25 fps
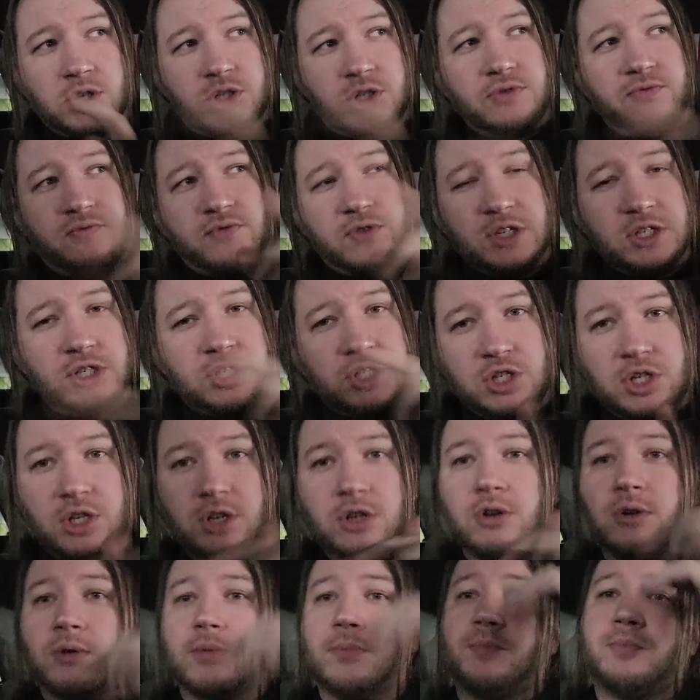of this
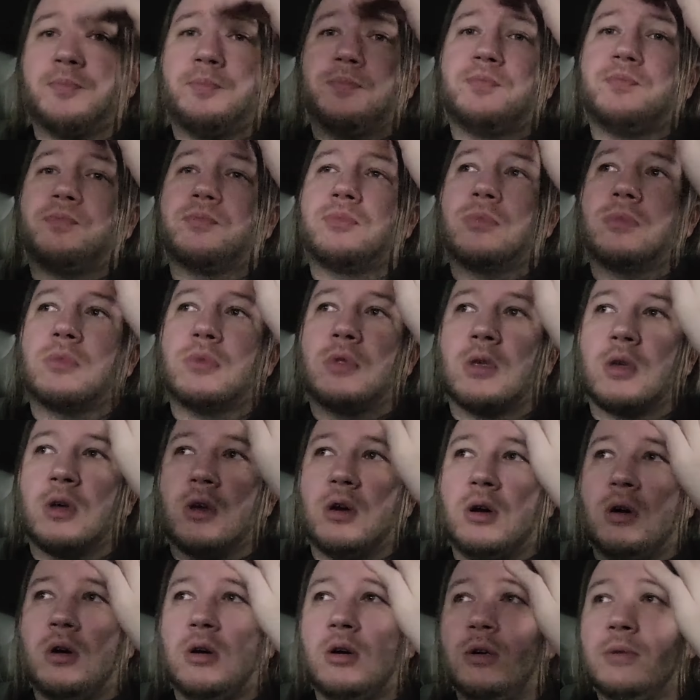year,
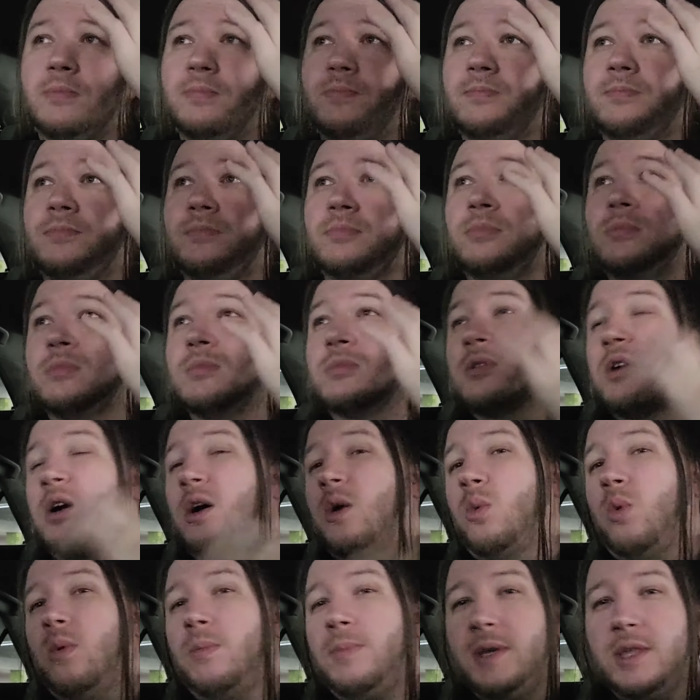will